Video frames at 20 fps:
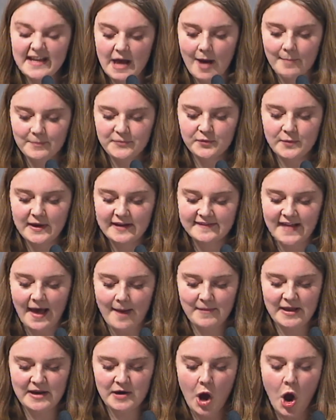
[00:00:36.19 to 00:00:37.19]
come to
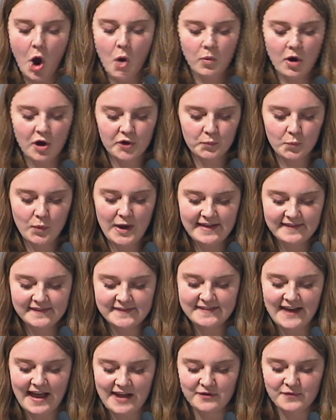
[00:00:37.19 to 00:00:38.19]
examine what we
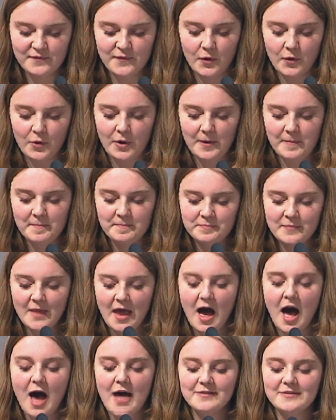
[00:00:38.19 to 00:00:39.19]
stand for,
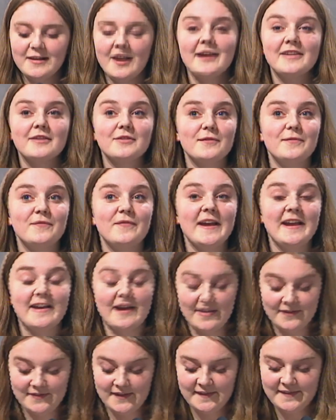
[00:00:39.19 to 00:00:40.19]
unlike the figure
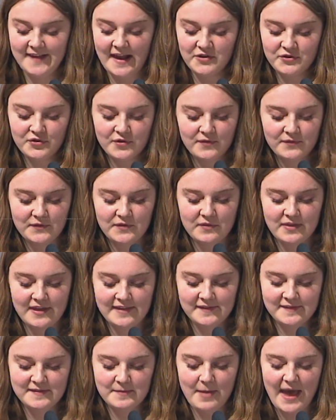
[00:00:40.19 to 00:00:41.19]
at the centre of
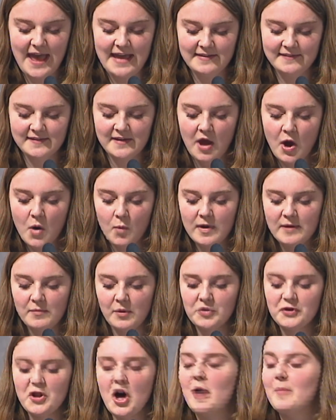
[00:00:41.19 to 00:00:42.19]
this debate, we
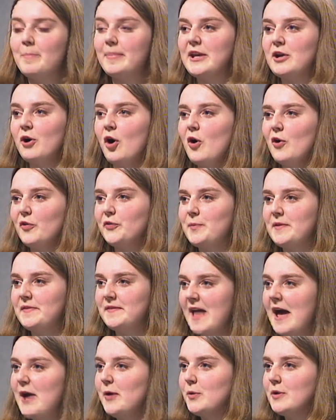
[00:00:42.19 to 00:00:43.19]
will not be caught with
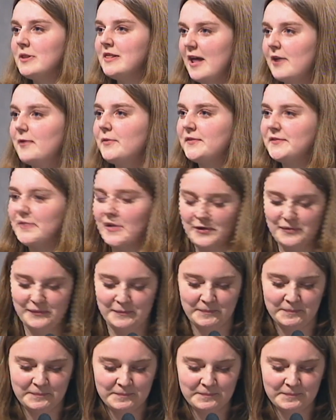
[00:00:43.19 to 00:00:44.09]
no clothes on.